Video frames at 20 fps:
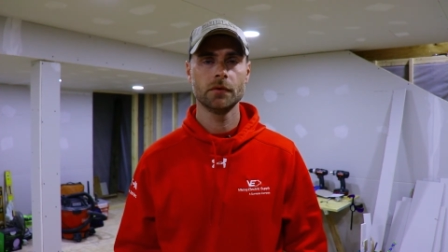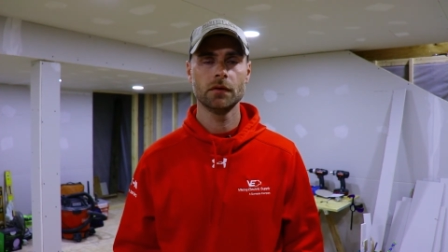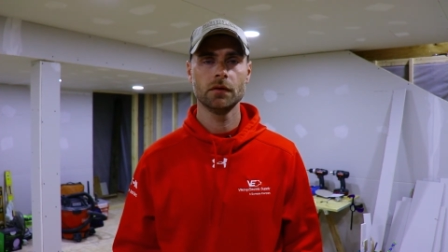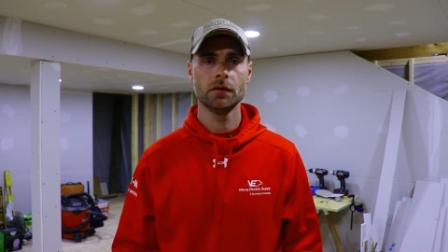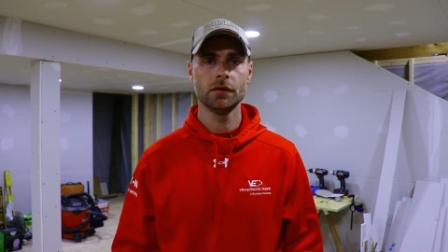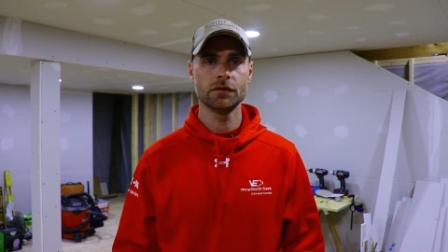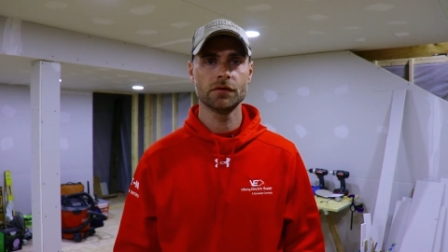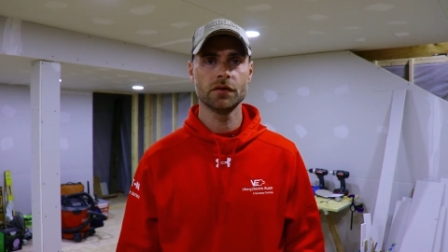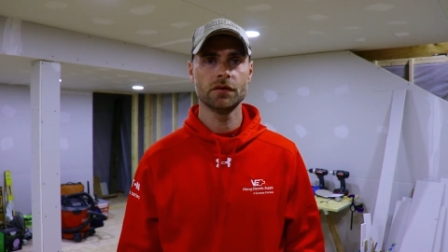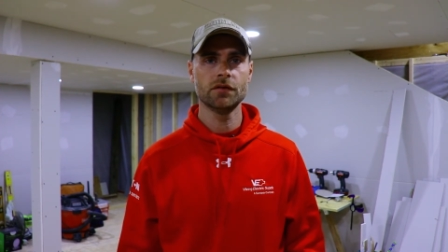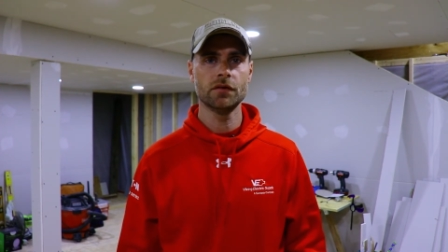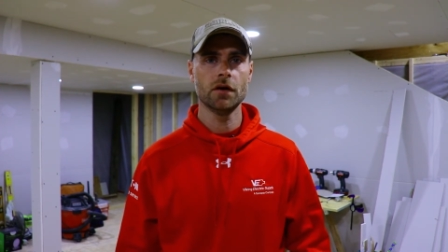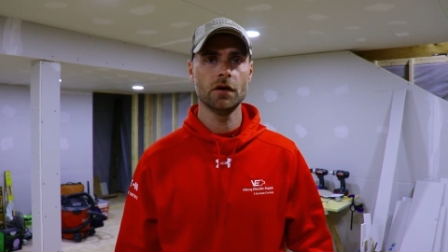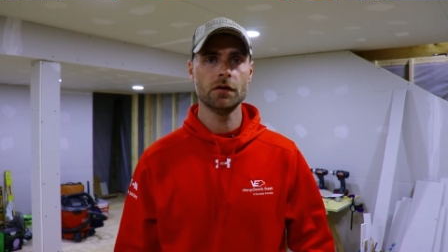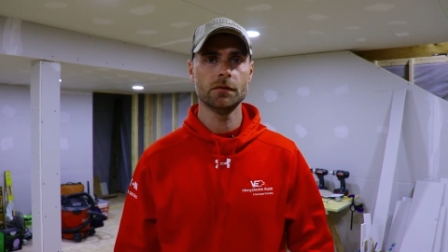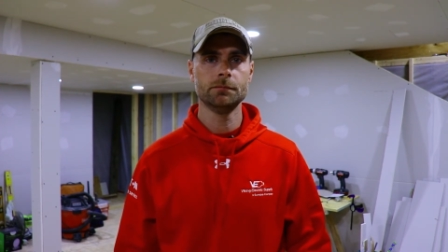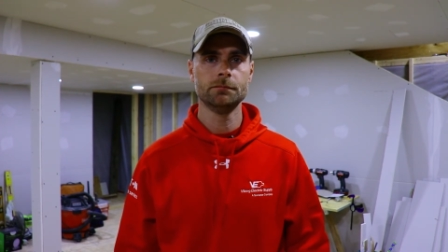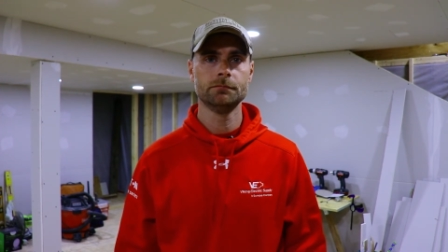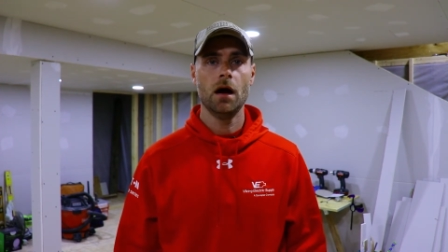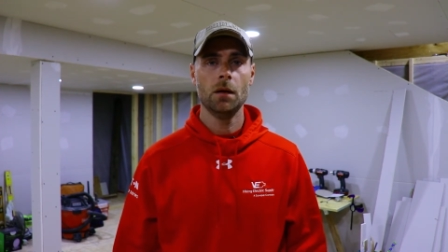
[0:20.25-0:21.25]
Let's get
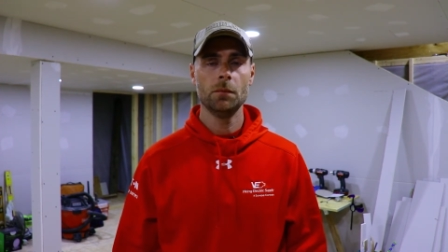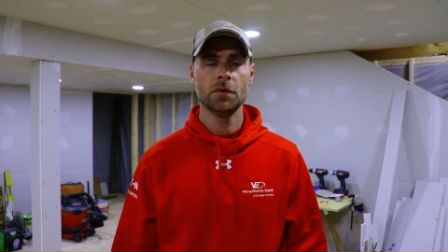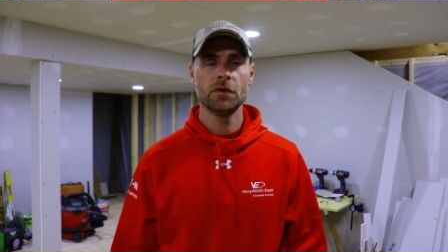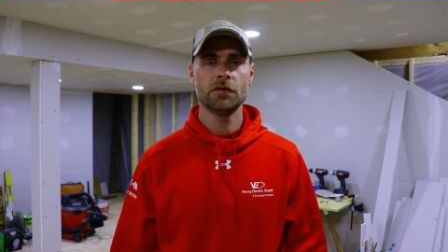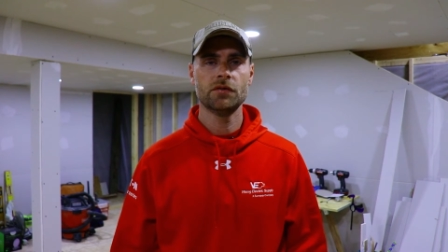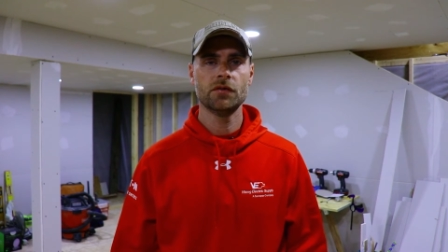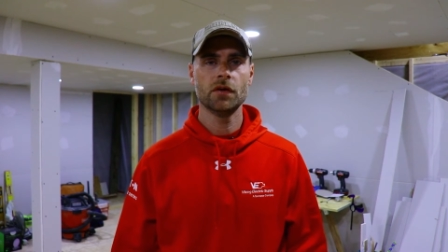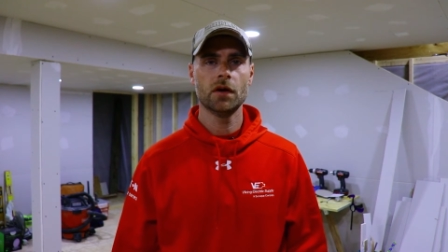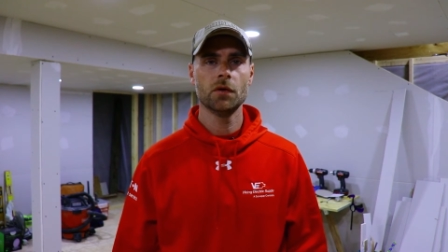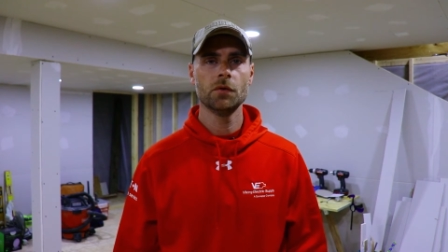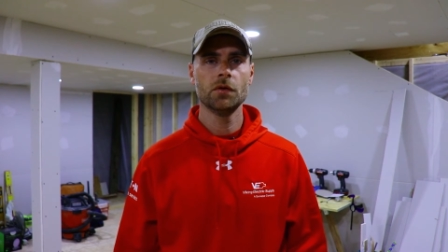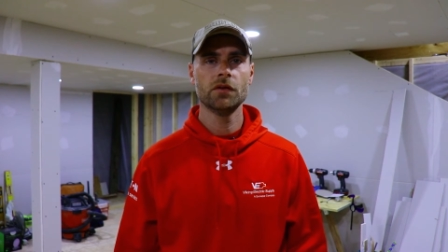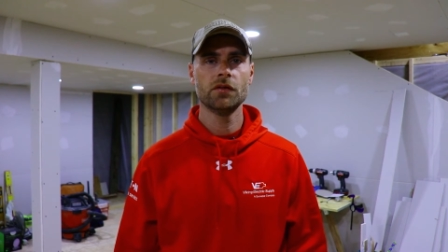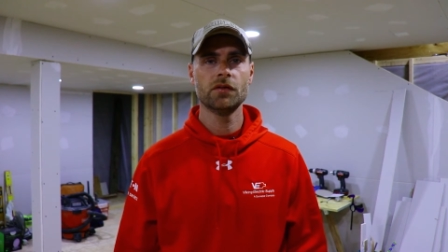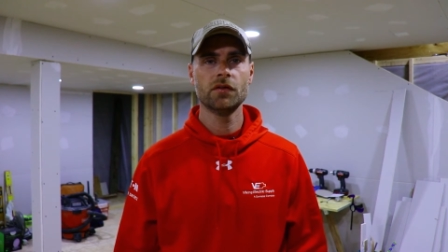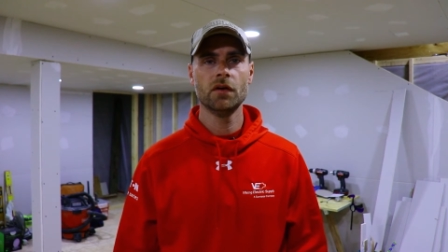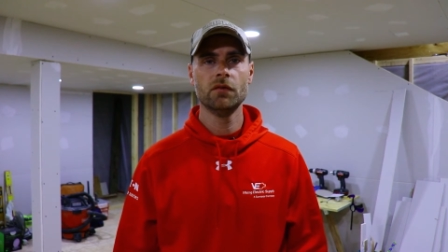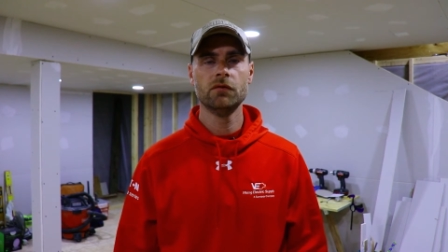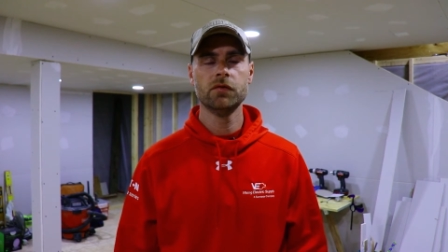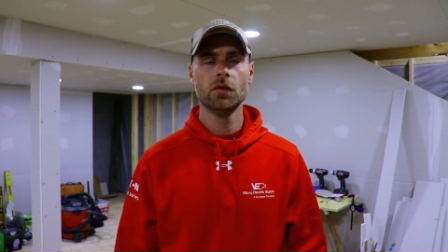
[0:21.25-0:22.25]
started. I'm going to start with the
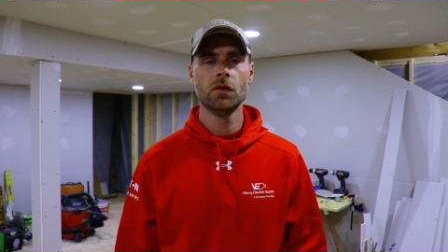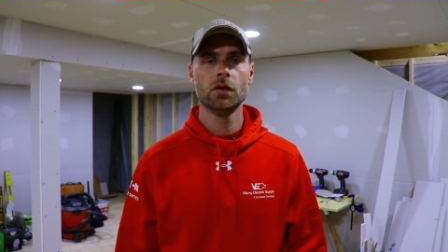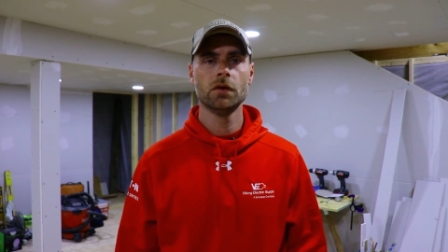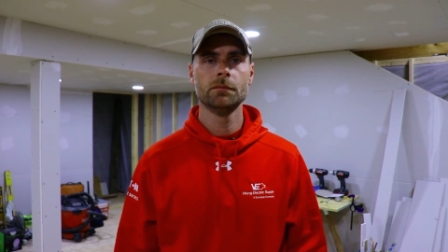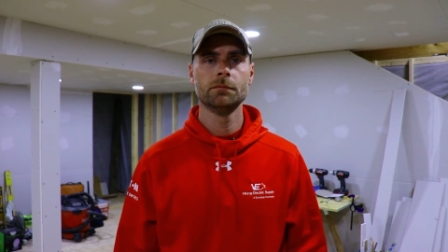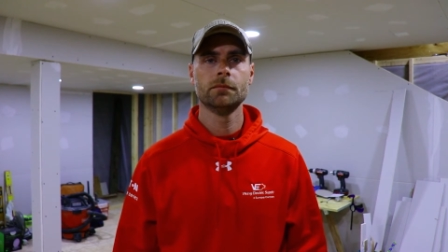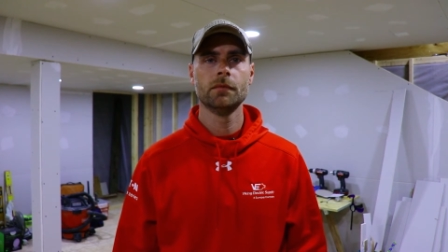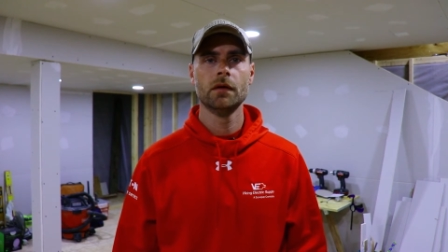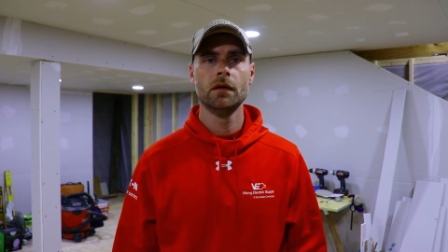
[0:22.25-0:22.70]
subfloor,